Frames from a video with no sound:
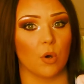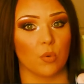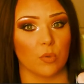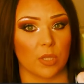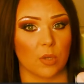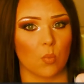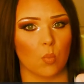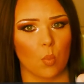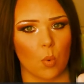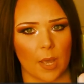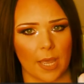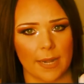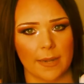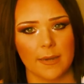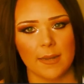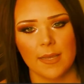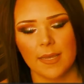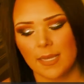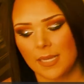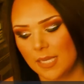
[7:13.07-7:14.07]
only
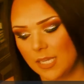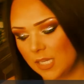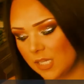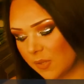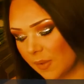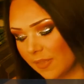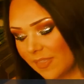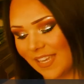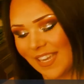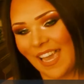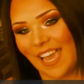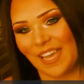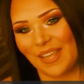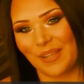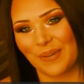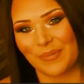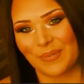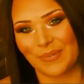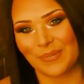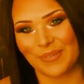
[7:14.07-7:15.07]
one. So I think
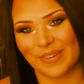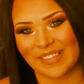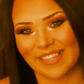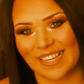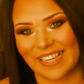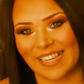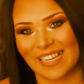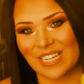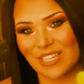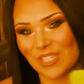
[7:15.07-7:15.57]
Halo will really